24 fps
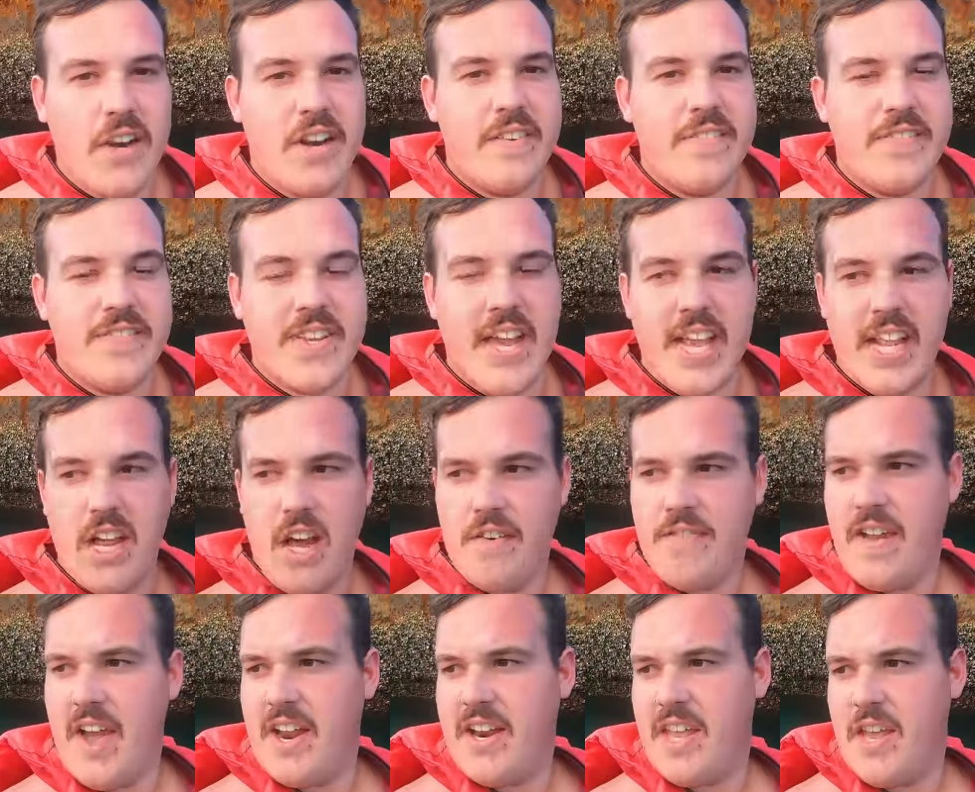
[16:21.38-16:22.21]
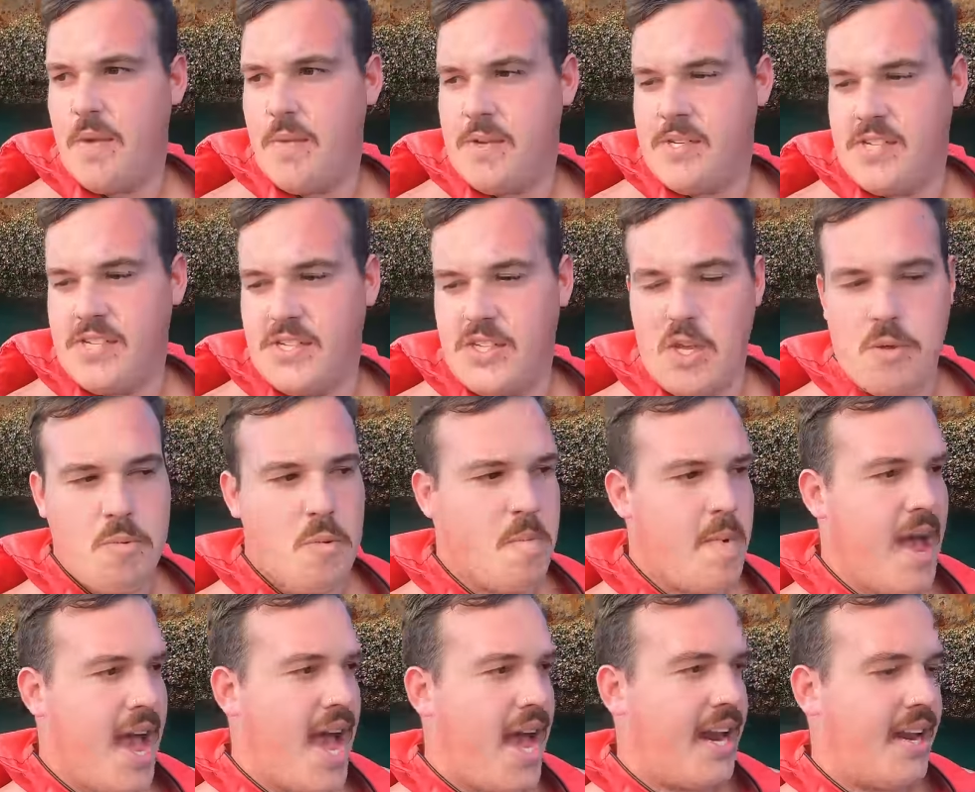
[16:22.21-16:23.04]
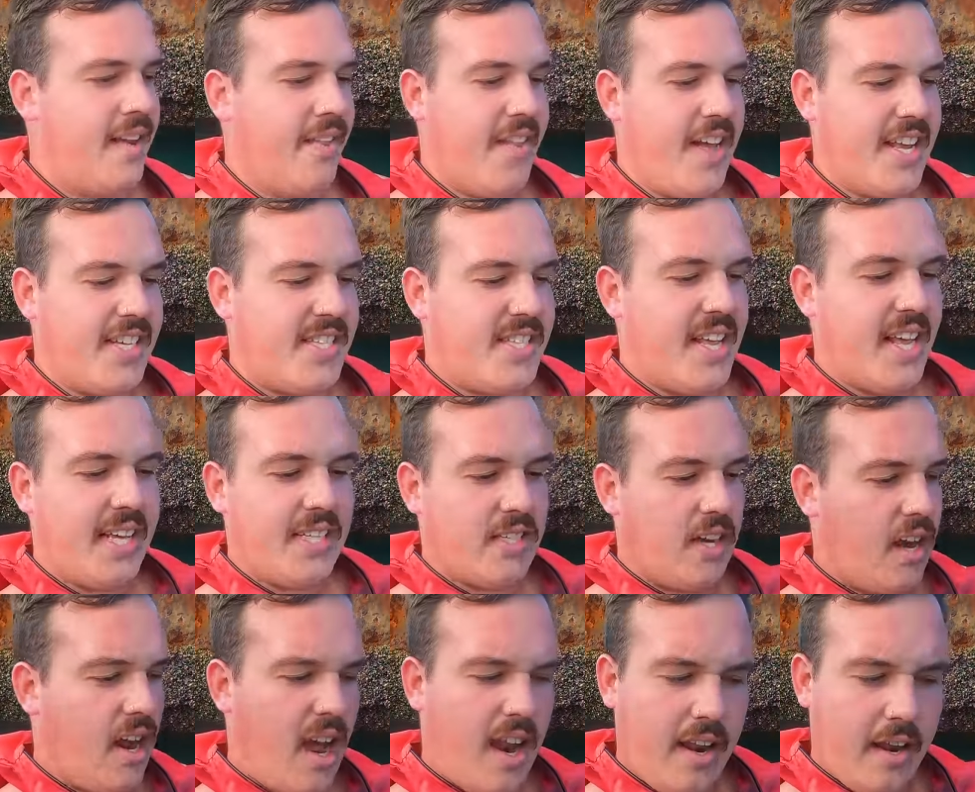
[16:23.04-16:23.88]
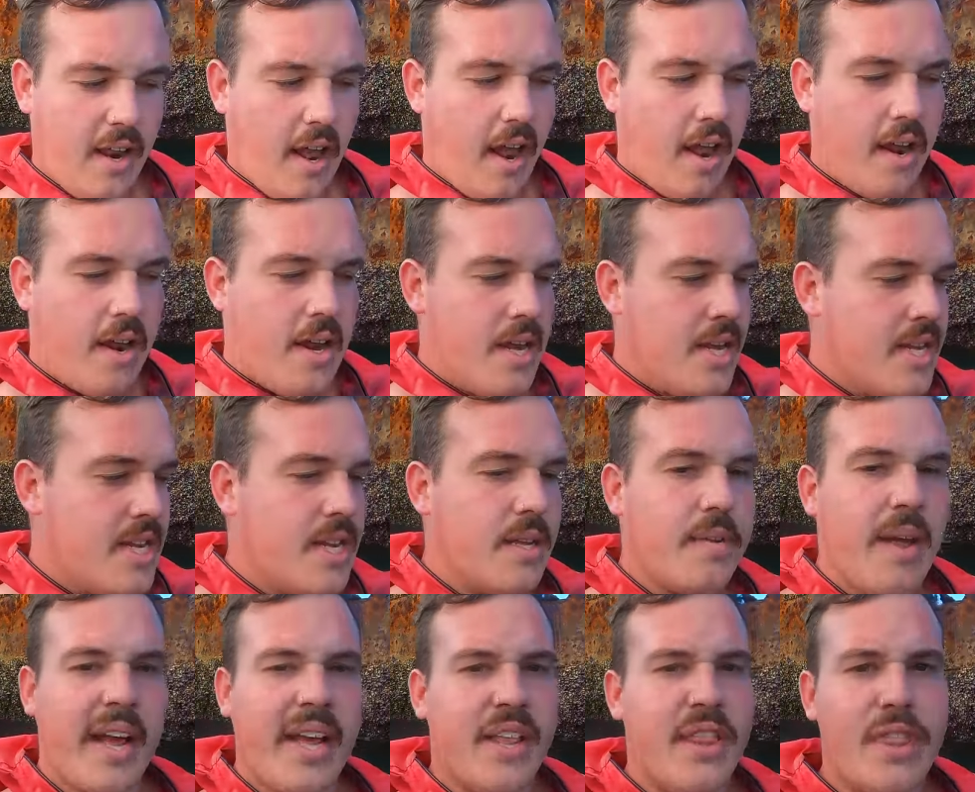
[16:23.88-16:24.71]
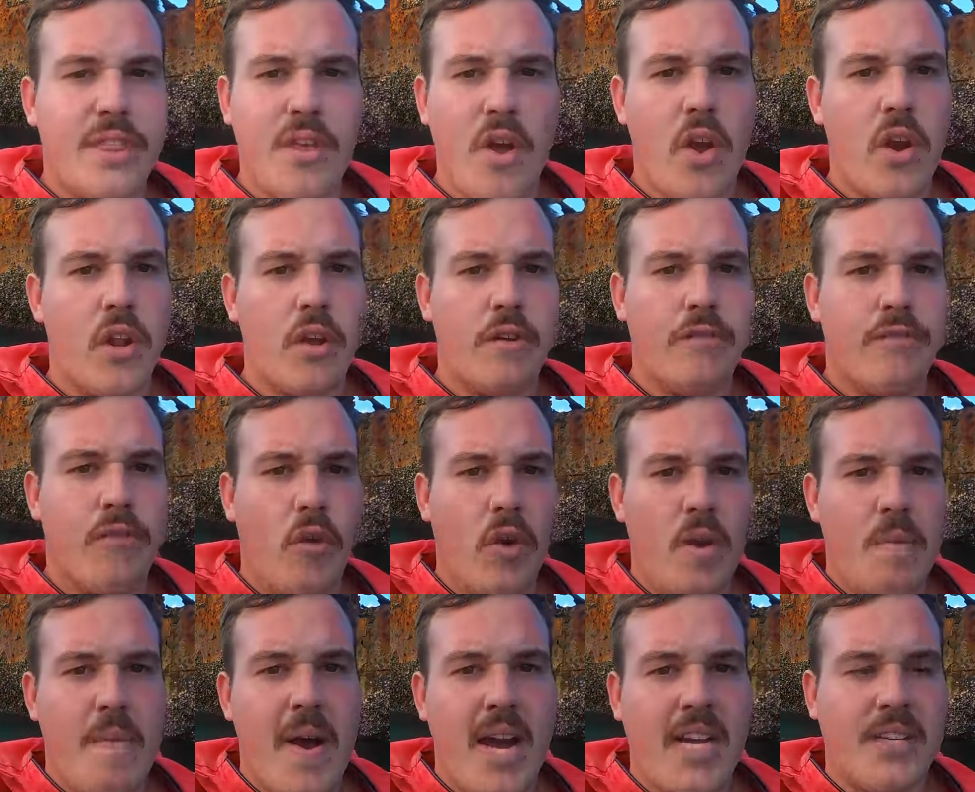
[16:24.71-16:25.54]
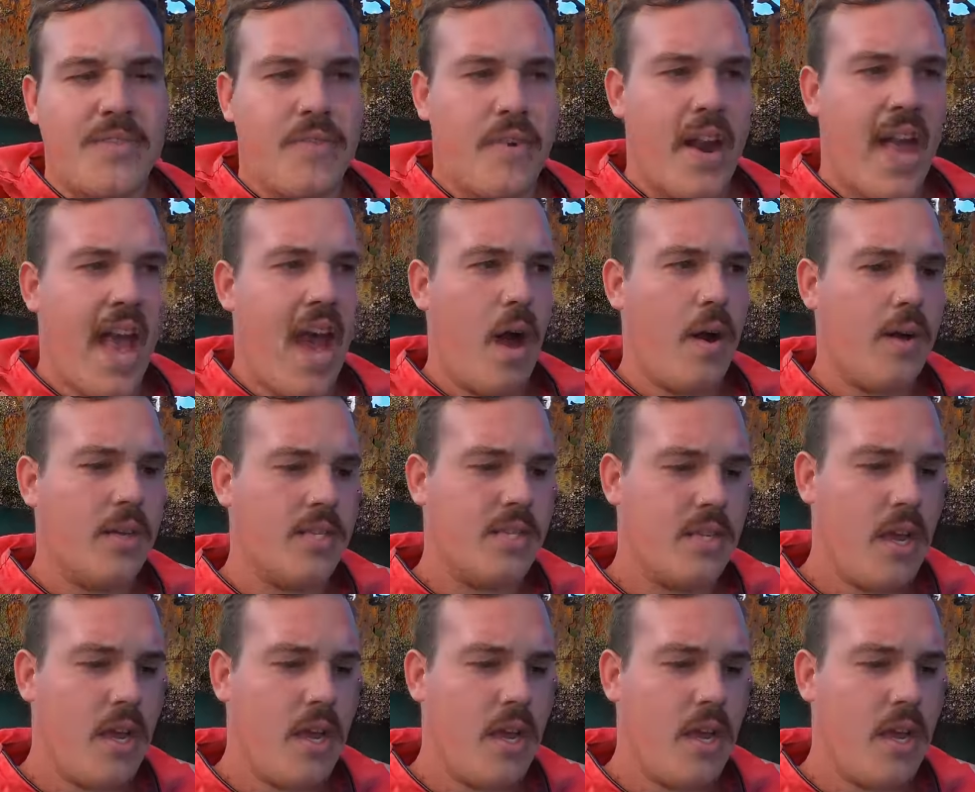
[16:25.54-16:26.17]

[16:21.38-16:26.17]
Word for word: of sea life out here, which is super mad. And these things, I don't know, like 30 or 40 bucks for an hour.